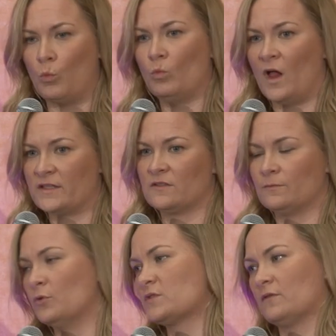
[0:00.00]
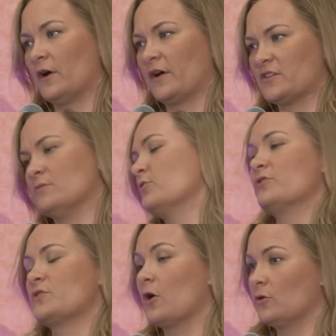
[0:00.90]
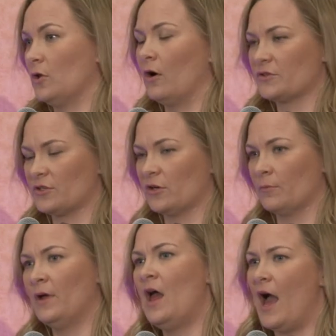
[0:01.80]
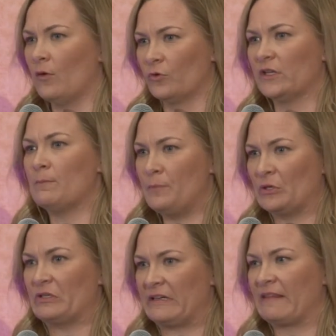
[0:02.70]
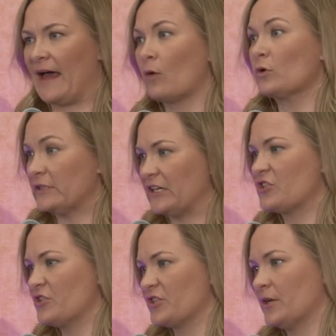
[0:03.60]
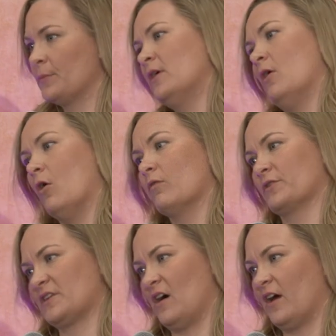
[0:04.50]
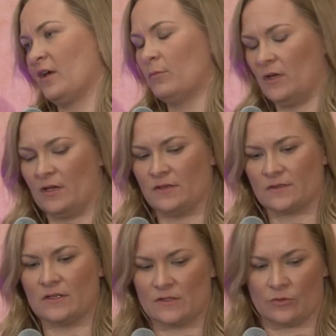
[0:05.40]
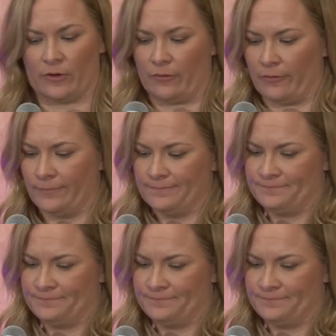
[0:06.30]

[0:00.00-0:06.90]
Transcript: lots of most of our customers are long term and really building that relationship over time is, is critical.